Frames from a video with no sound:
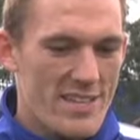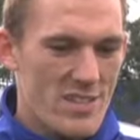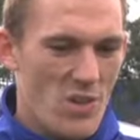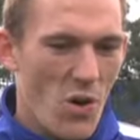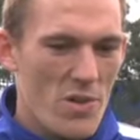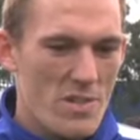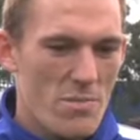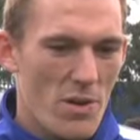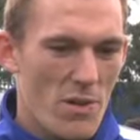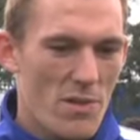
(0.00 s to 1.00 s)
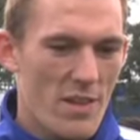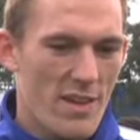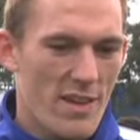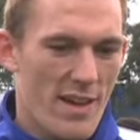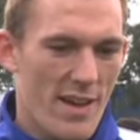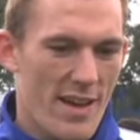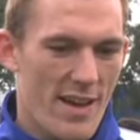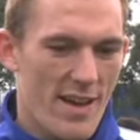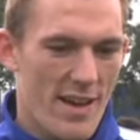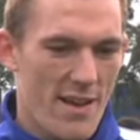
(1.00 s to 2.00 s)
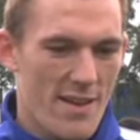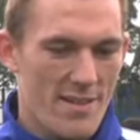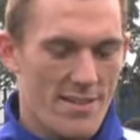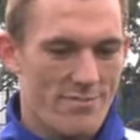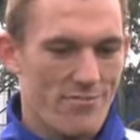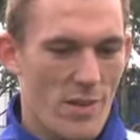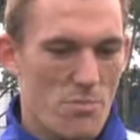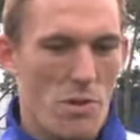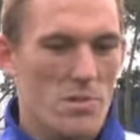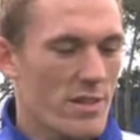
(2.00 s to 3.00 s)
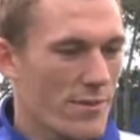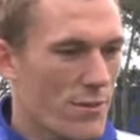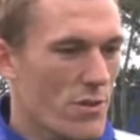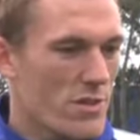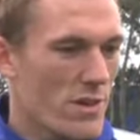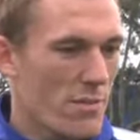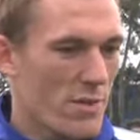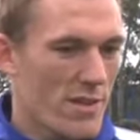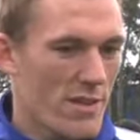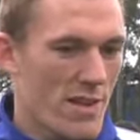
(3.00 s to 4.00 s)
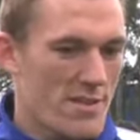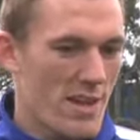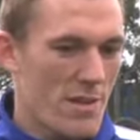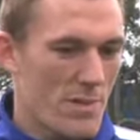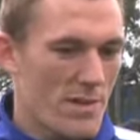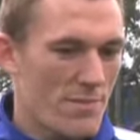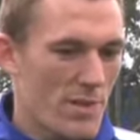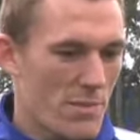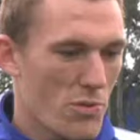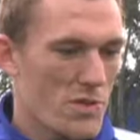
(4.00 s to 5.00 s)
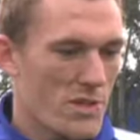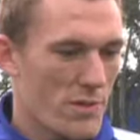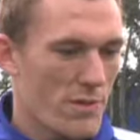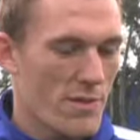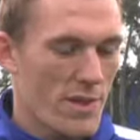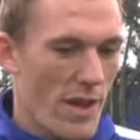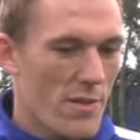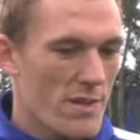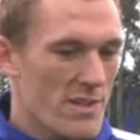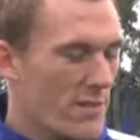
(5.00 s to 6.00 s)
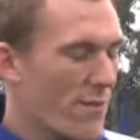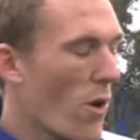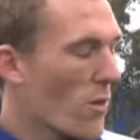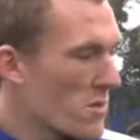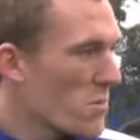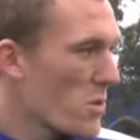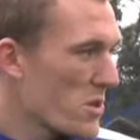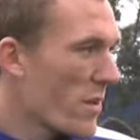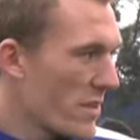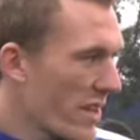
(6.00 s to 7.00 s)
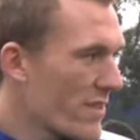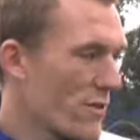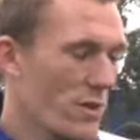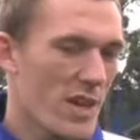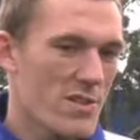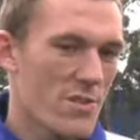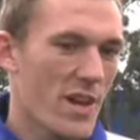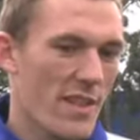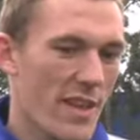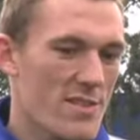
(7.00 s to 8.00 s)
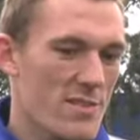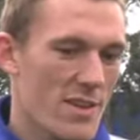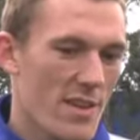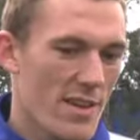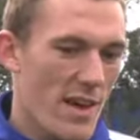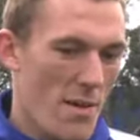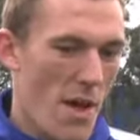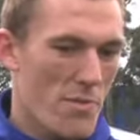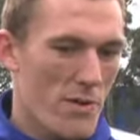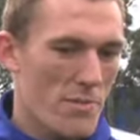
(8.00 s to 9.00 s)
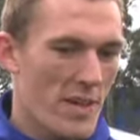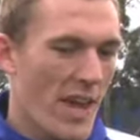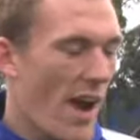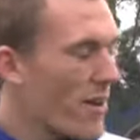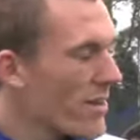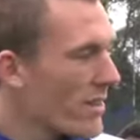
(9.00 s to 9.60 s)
is enticing, but I think uh, a promising future with a, a, team that can push into a, you know into the finals more so in the next few years. I reckon that's a, a pretty big carrot